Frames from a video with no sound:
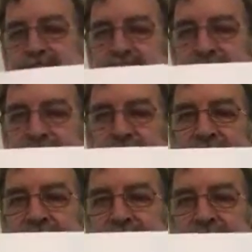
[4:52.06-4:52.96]
Damage
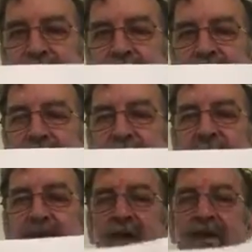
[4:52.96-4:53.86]
on this one.
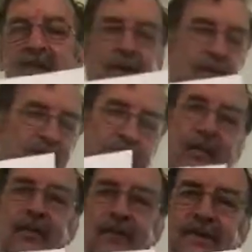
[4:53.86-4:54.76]
So
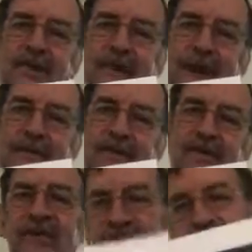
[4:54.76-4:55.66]
that one wasn't damaged.
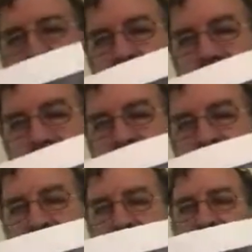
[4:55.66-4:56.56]
This one is.
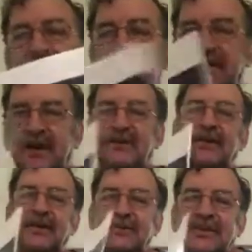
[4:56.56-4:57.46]
See,
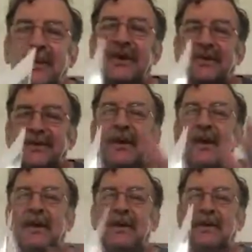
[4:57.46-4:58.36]
so there's three
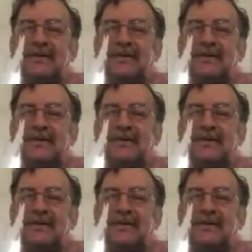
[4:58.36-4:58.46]
distinct